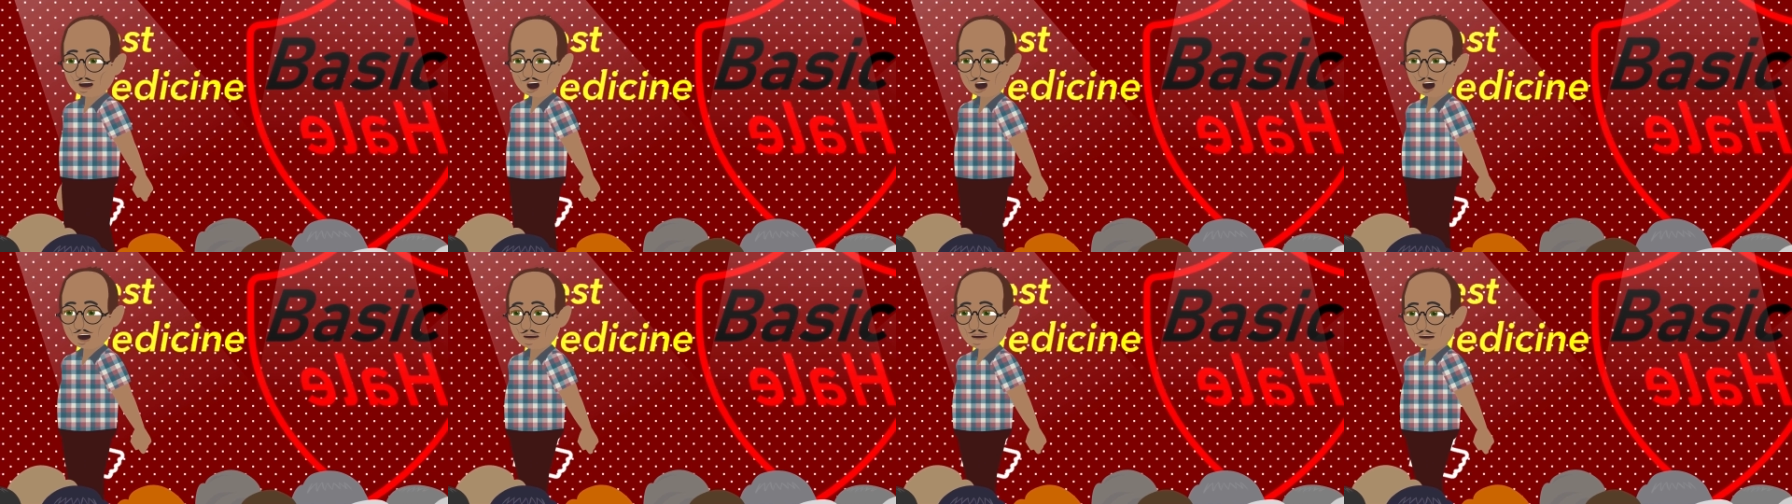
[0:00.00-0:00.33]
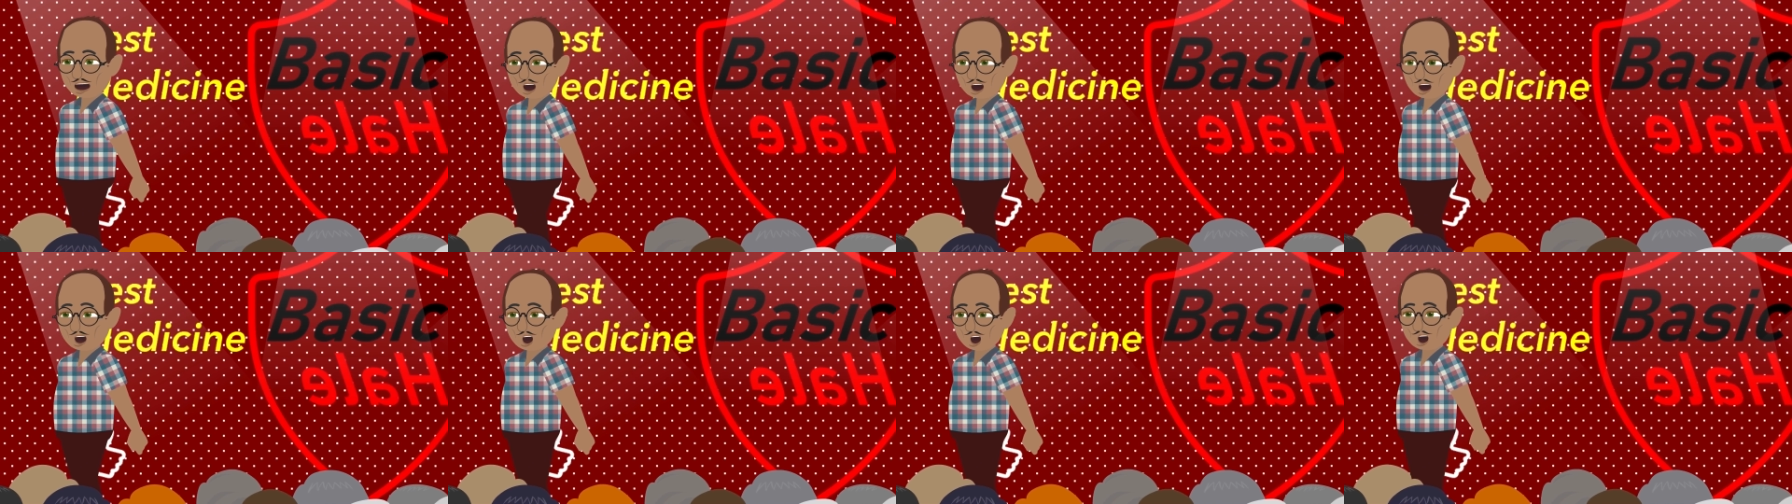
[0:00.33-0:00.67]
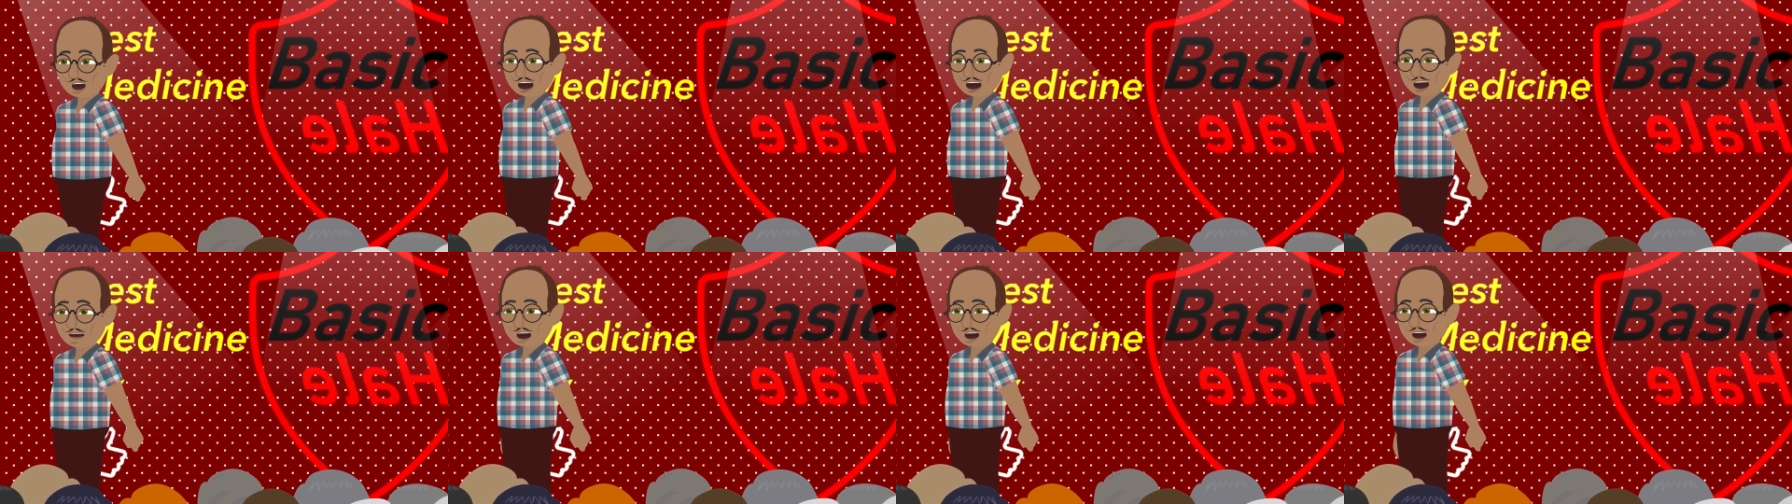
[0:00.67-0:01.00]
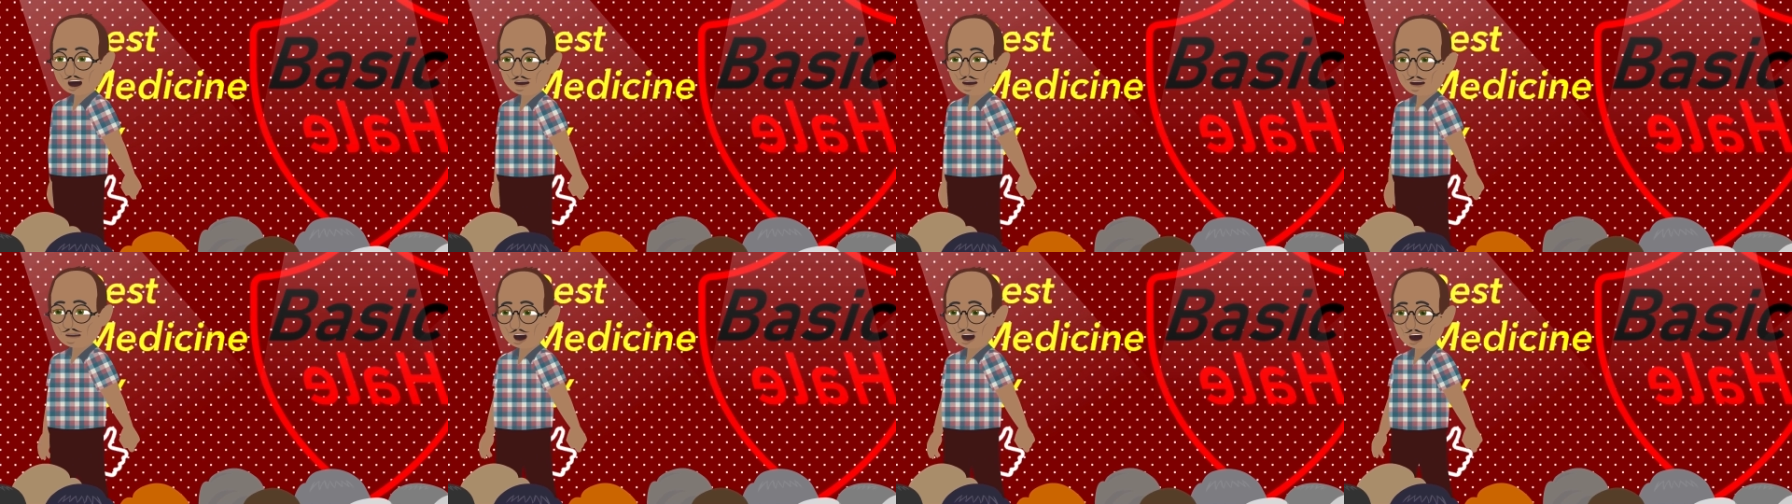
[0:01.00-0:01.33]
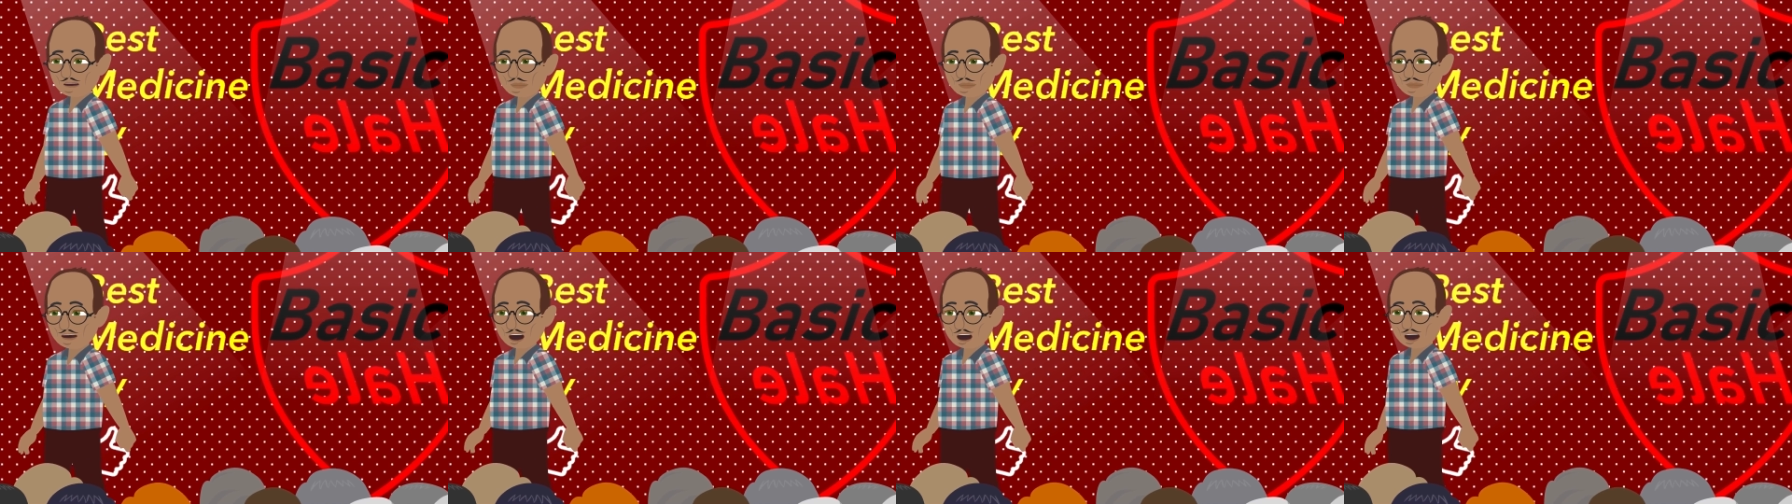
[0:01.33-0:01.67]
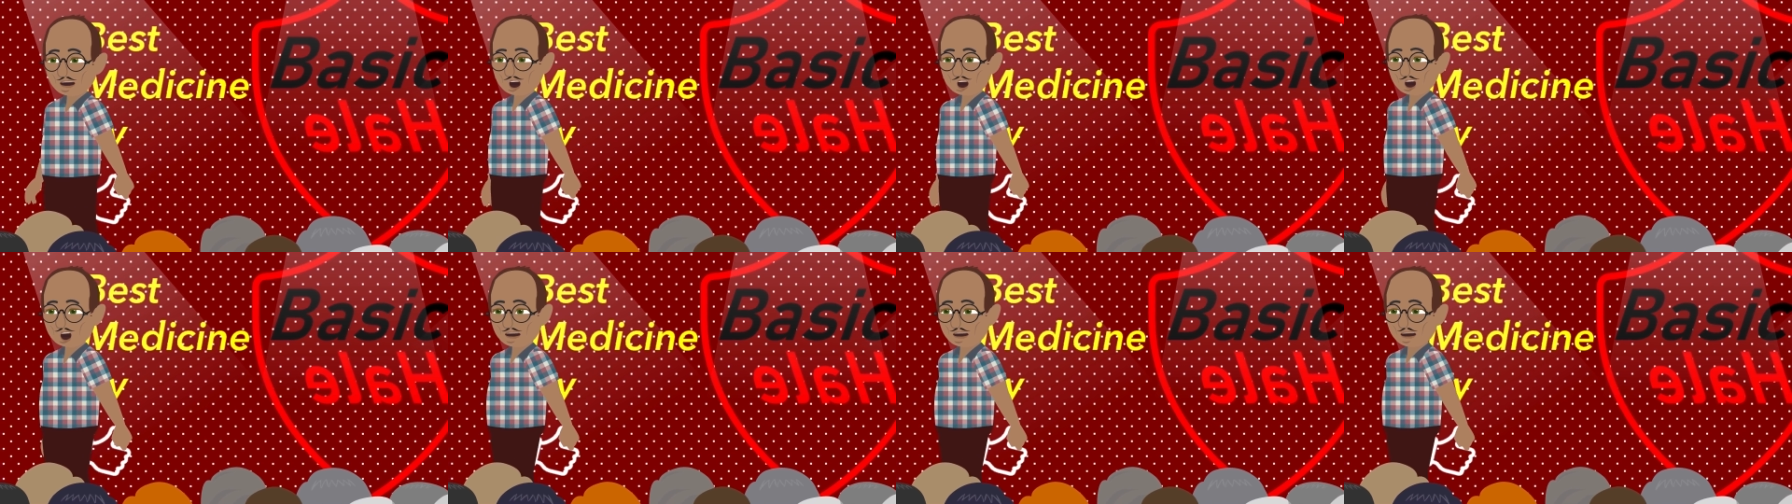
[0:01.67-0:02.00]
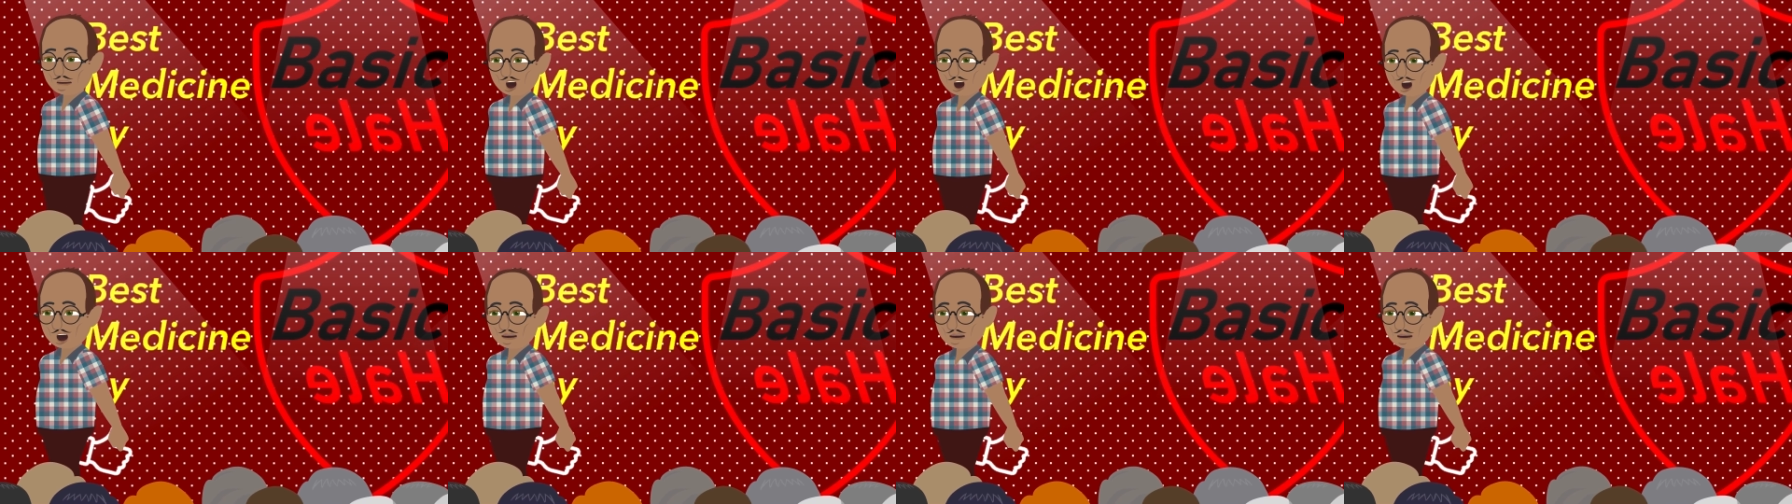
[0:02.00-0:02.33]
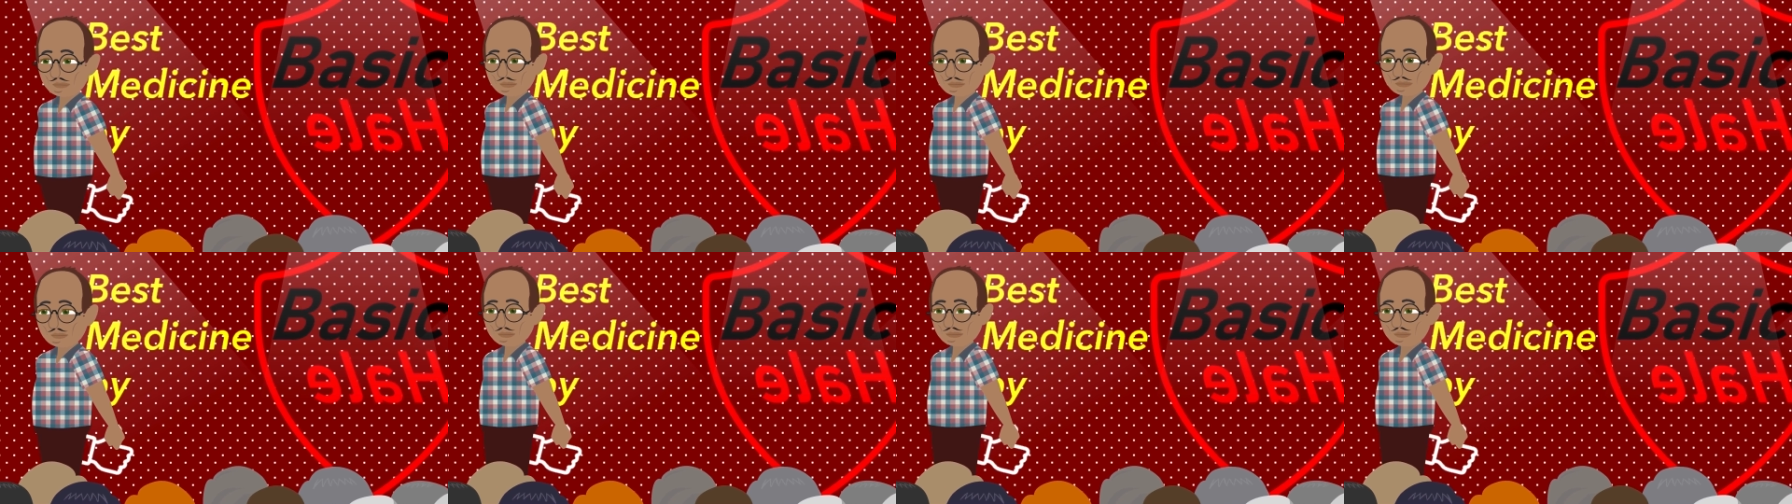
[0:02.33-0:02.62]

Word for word: and I told you you need more vegetables on your plate.